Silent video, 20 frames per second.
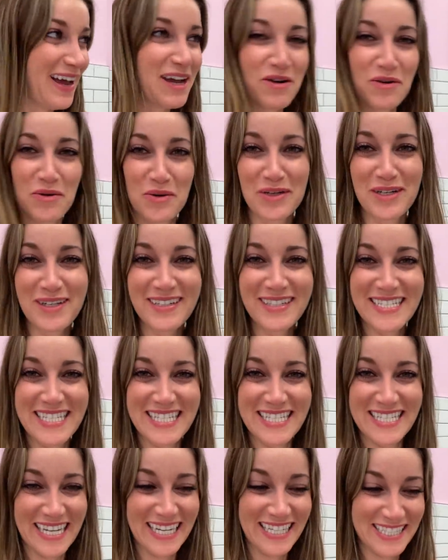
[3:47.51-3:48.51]
I ordered
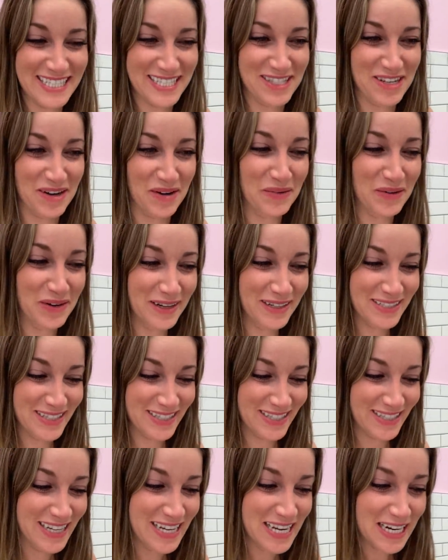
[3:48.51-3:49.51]
these
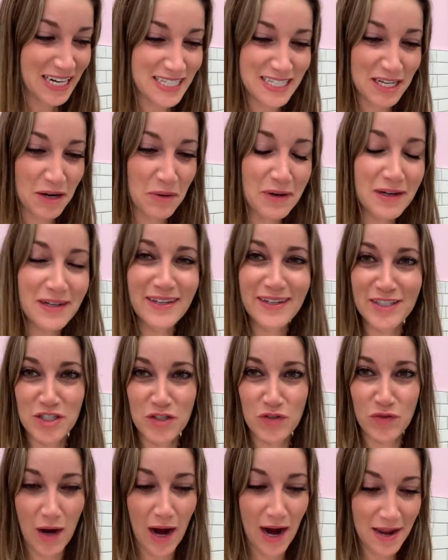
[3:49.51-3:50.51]
donuts because I wanted to
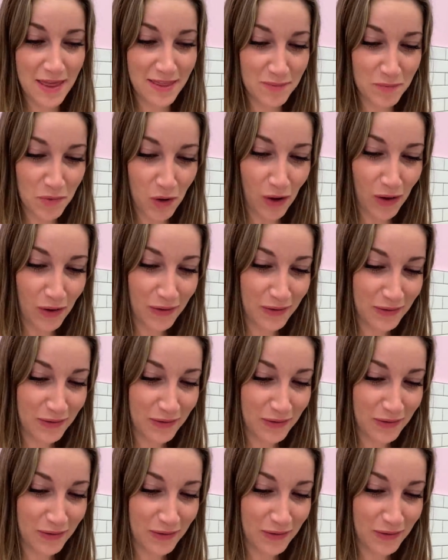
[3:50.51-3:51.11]
try them all.